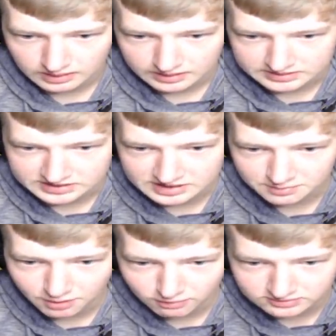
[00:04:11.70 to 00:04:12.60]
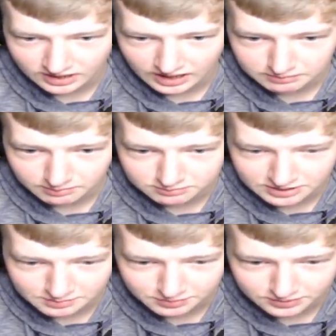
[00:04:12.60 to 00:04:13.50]
He's in the boat, Tom. I'm
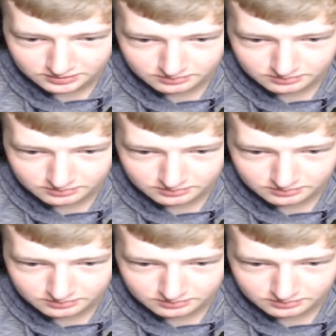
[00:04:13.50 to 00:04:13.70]
dipping.